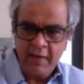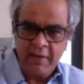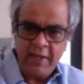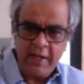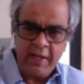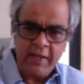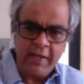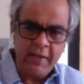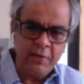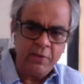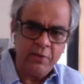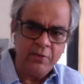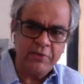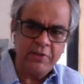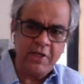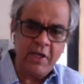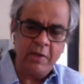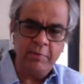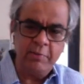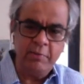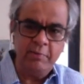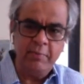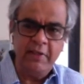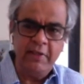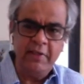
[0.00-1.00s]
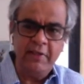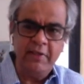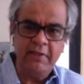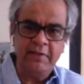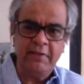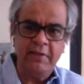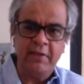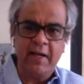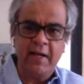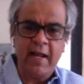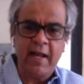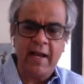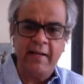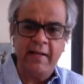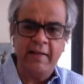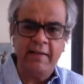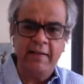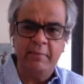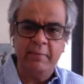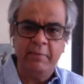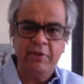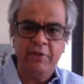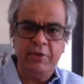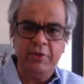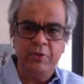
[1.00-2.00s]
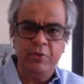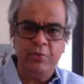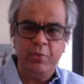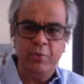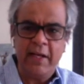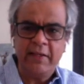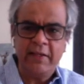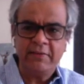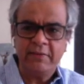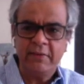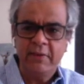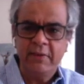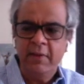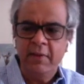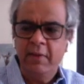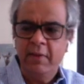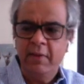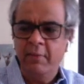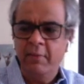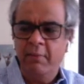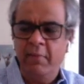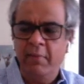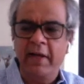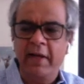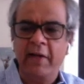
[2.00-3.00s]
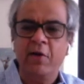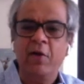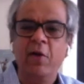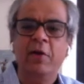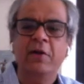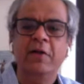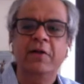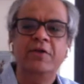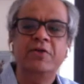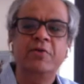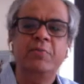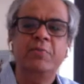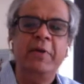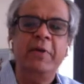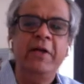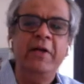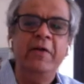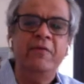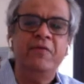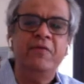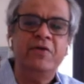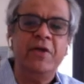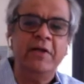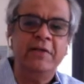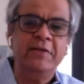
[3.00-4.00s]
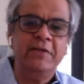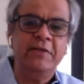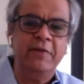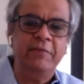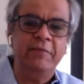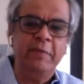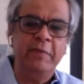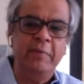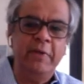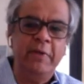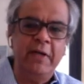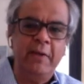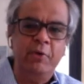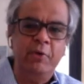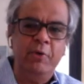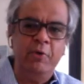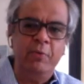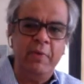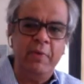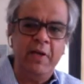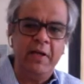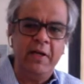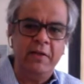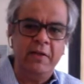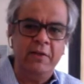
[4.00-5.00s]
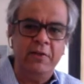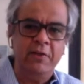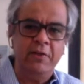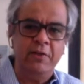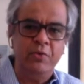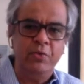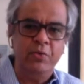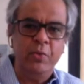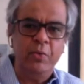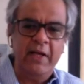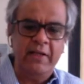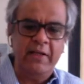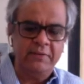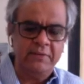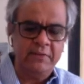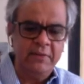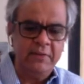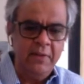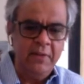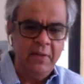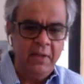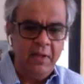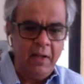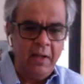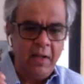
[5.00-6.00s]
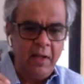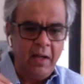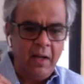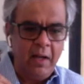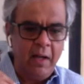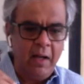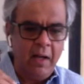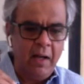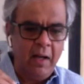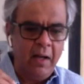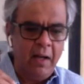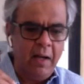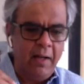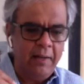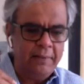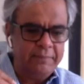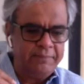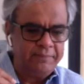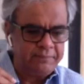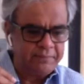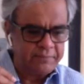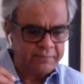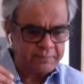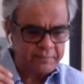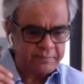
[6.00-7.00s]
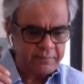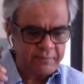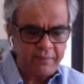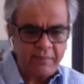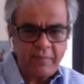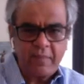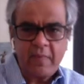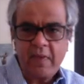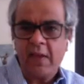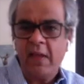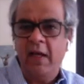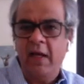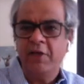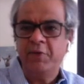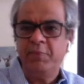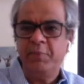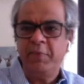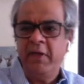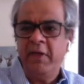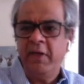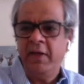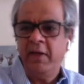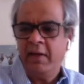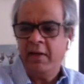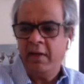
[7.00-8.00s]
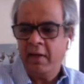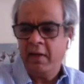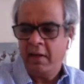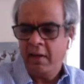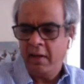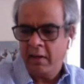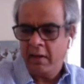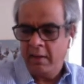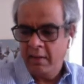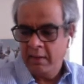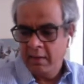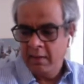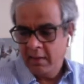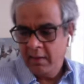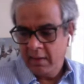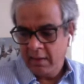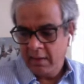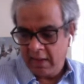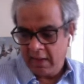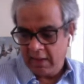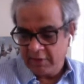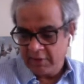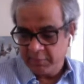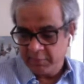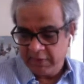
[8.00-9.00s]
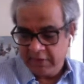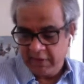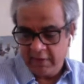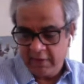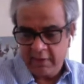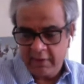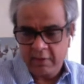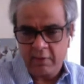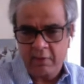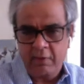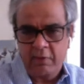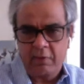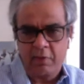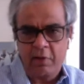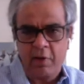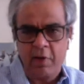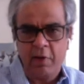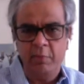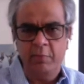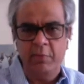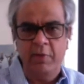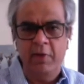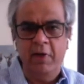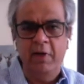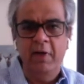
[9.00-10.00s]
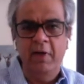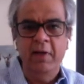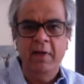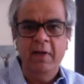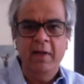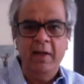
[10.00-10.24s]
Taking those capabilities and landing them in the US, my God, the speed of change that we've been able to make in the US uh, has been uh, has been incredible.